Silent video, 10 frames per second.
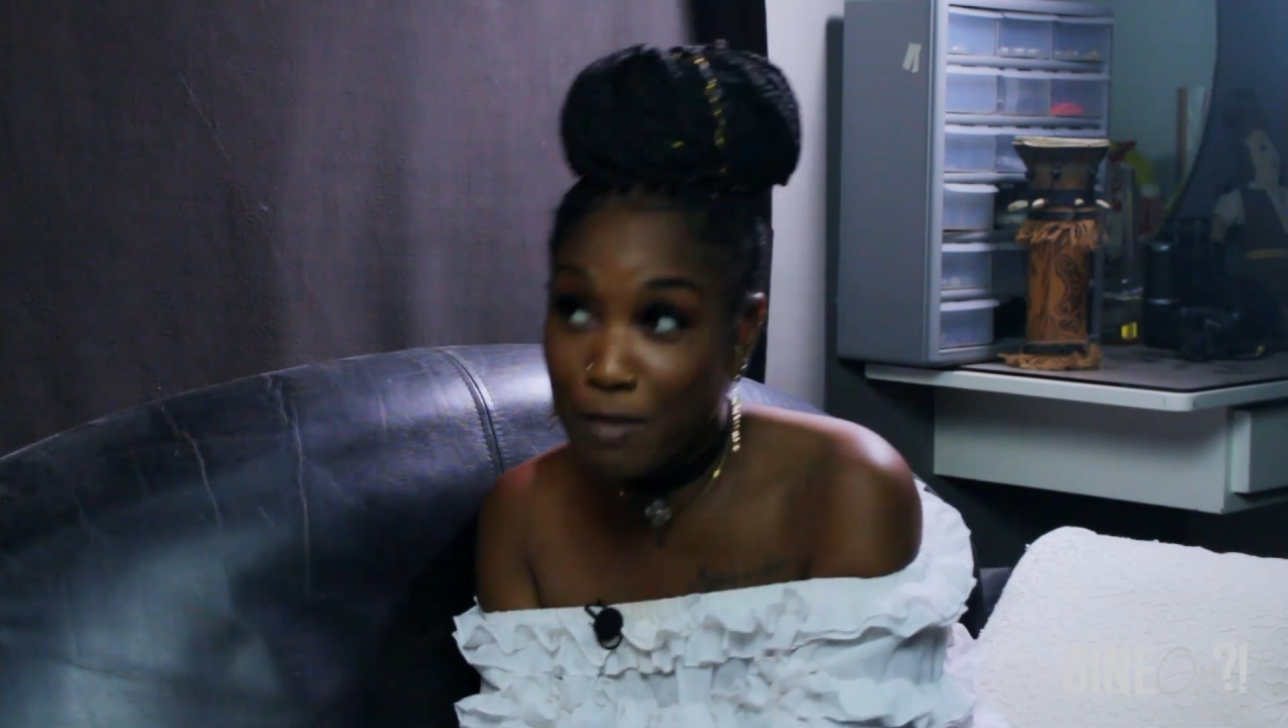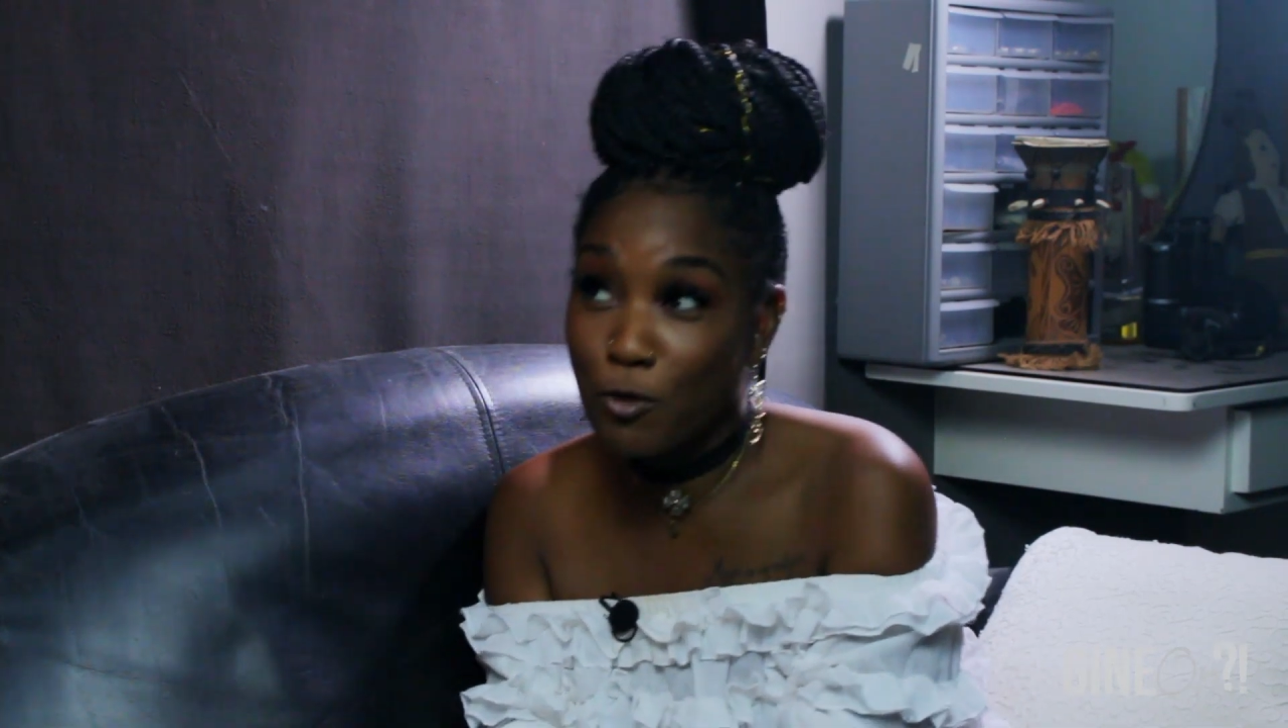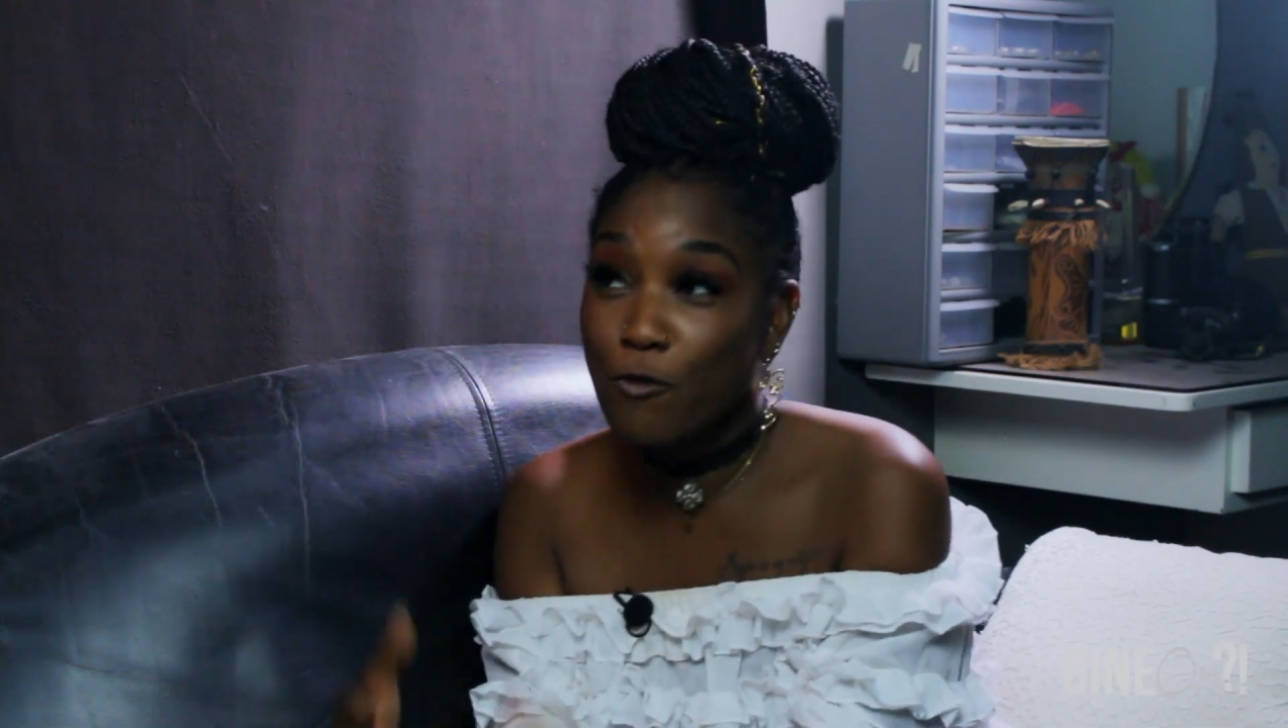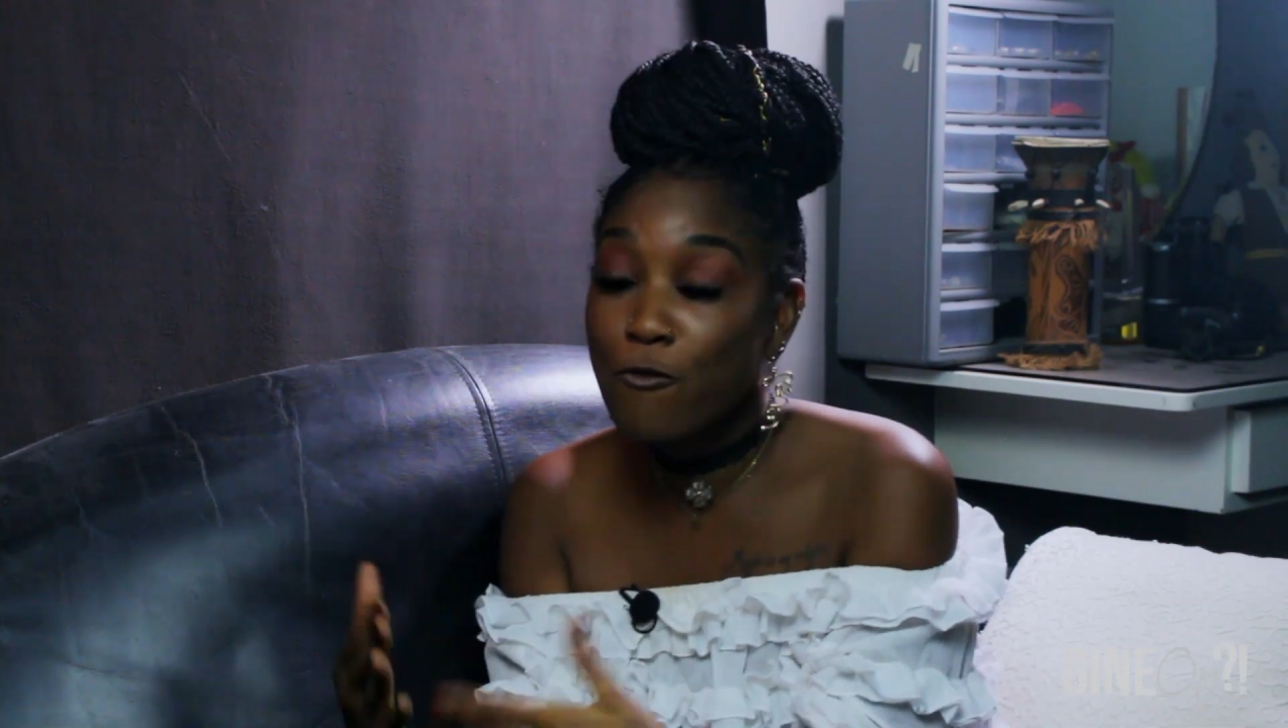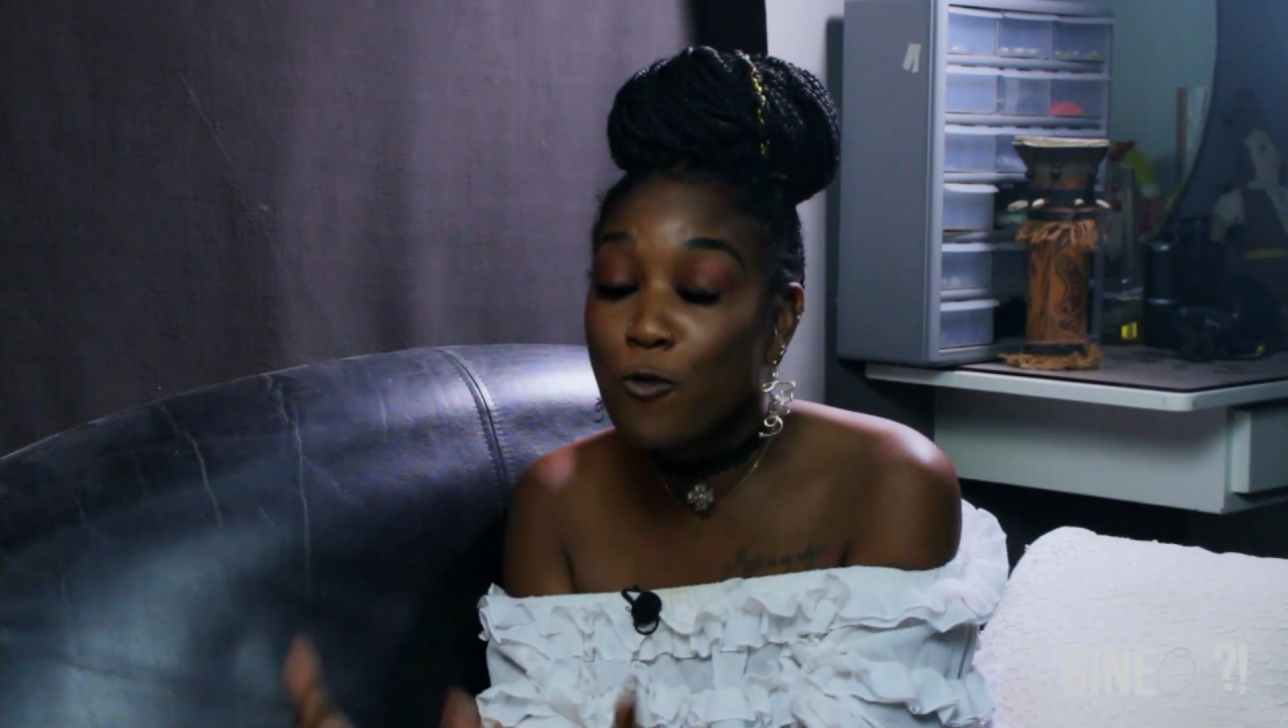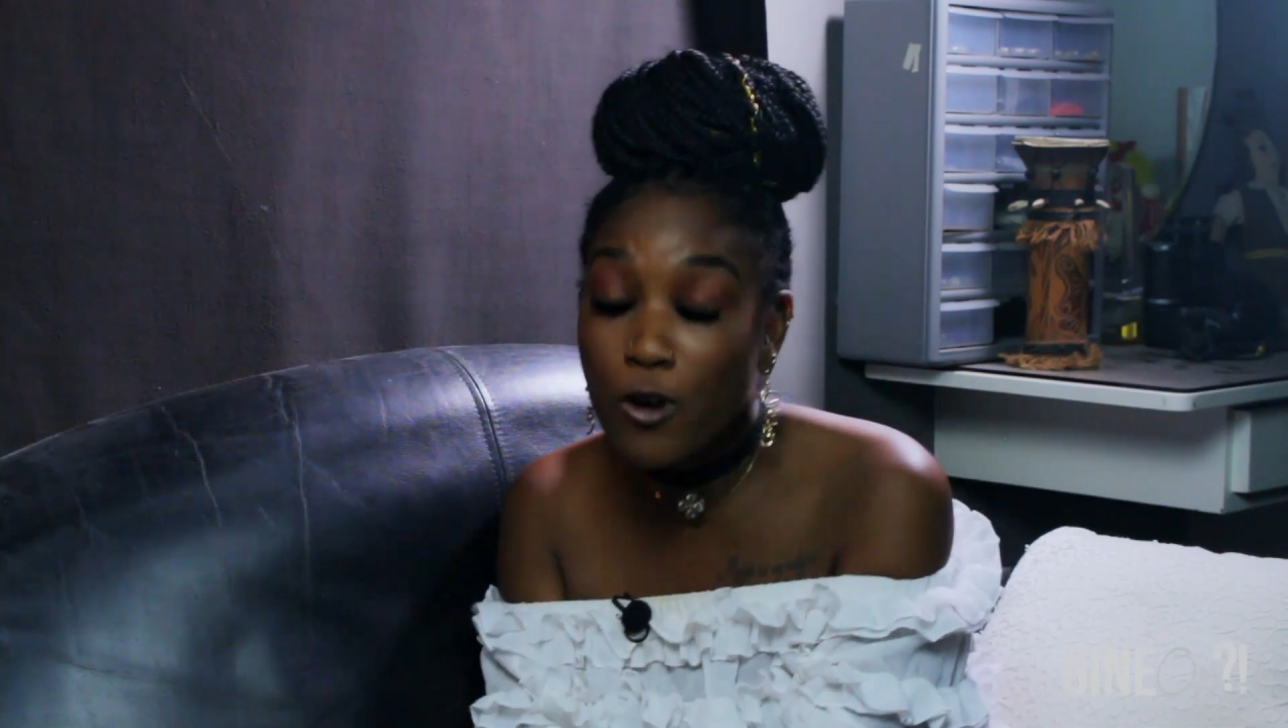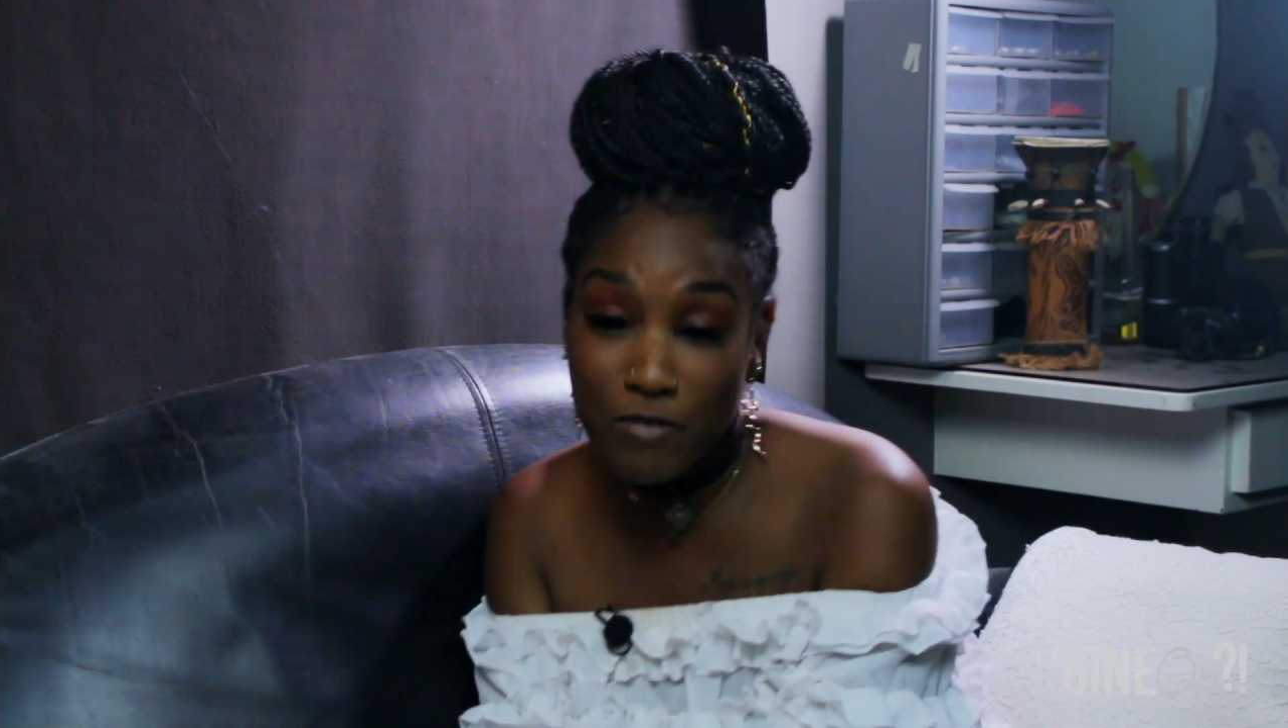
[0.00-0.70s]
about 4 or